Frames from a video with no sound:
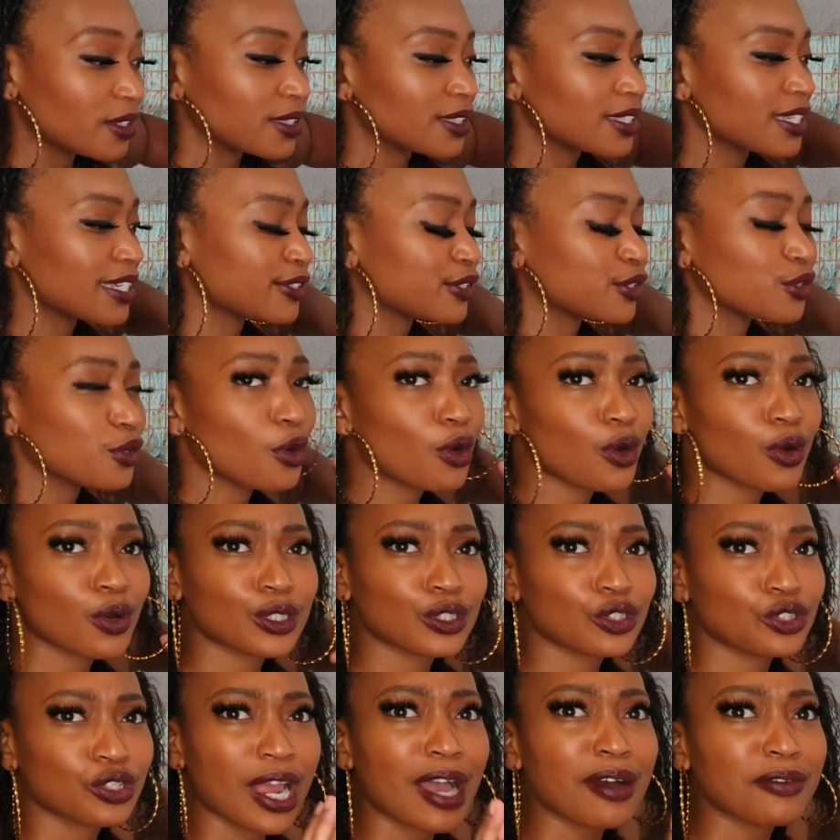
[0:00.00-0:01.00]
It's not
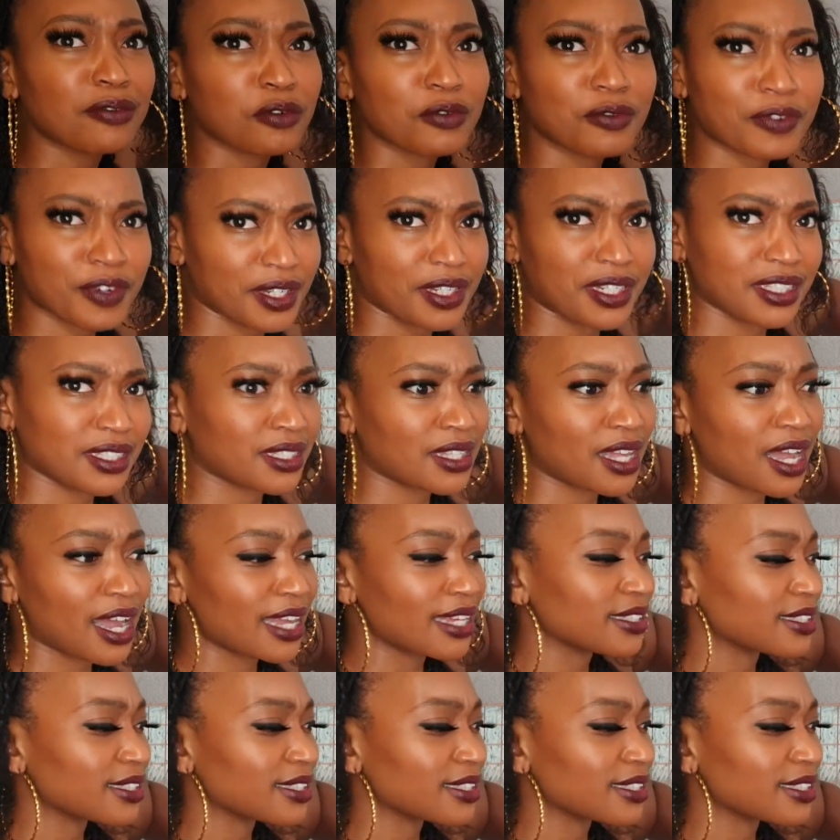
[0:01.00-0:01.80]
travel friendly size.